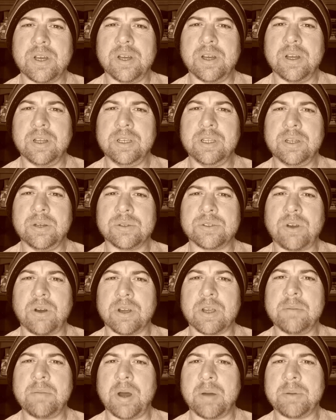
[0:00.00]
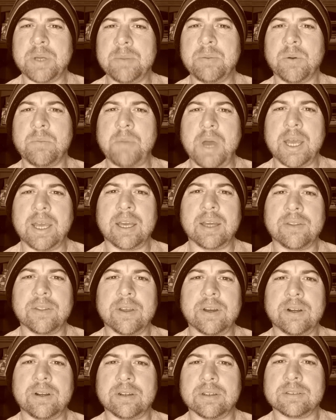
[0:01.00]
uh, you know, talking about people making
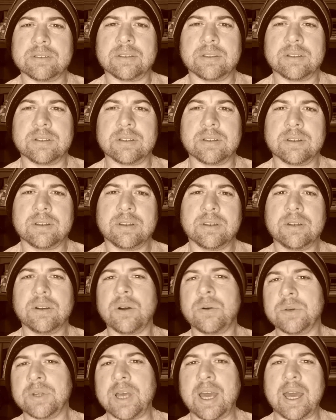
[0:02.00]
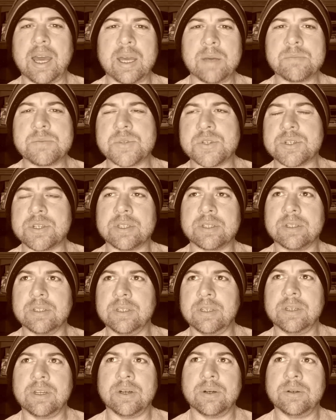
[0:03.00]
their their own games,
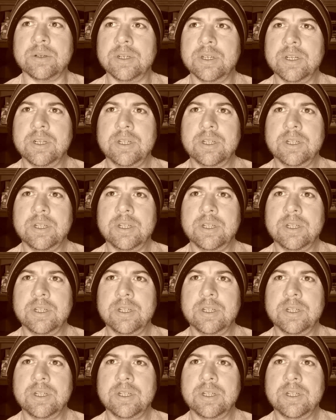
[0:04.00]
and you know,